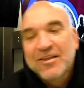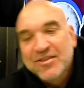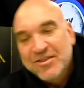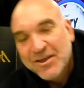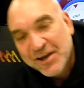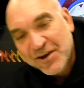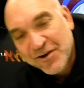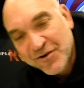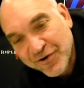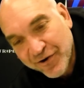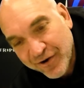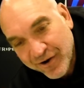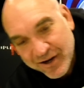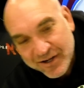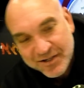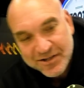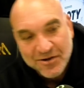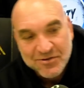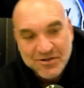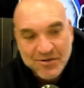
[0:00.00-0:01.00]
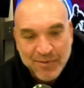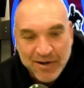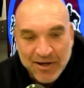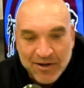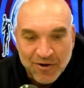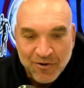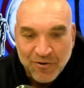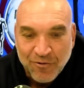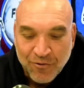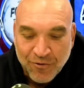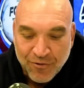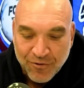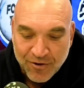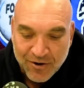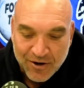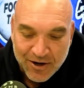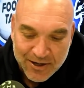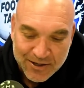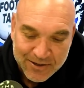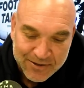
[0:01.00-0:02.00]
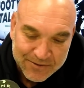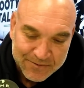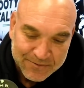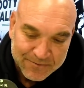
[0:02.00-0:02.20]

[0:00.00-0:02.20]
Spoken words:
Thank Christ. I was about to cry.